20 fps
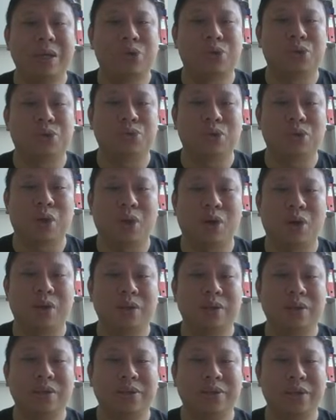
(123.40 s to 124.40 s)
has two
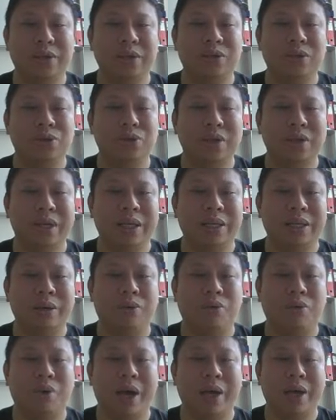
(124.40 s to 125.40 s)
coils of insulated
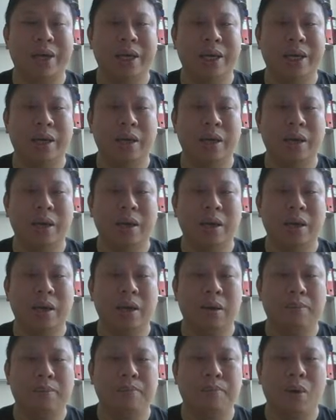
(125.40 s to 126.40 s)
wire,
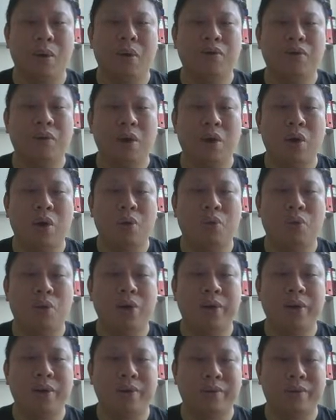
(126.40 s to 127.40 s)
both
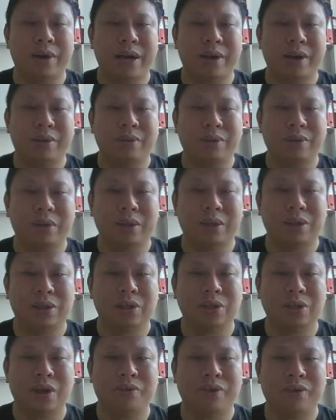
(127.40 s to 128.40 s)
wound around the
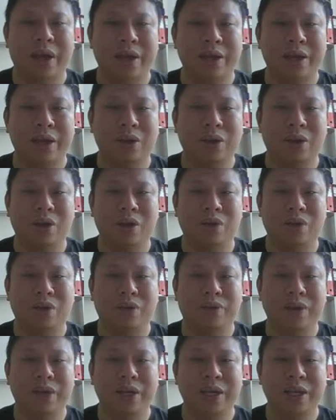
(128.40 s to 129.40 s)
soft iron core
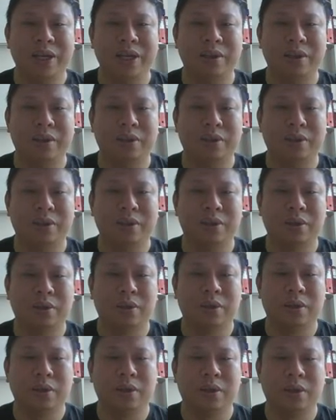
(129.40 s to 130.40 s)
over here.
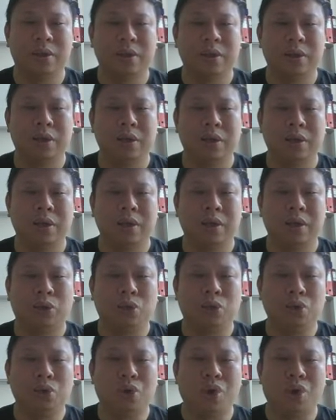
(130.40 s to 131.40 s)
The
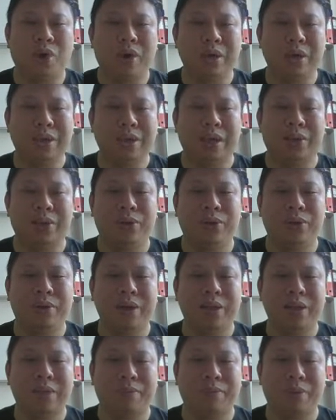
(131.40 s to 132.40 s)
two coils are
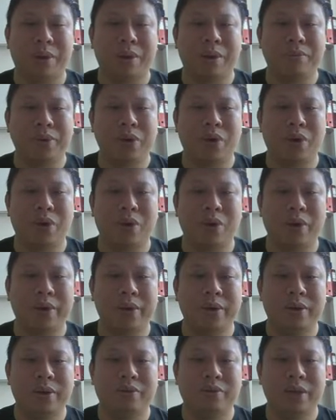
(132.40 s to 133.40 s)
known as the primary
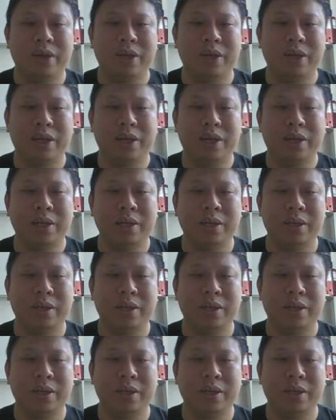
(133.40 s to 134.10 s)
coil over here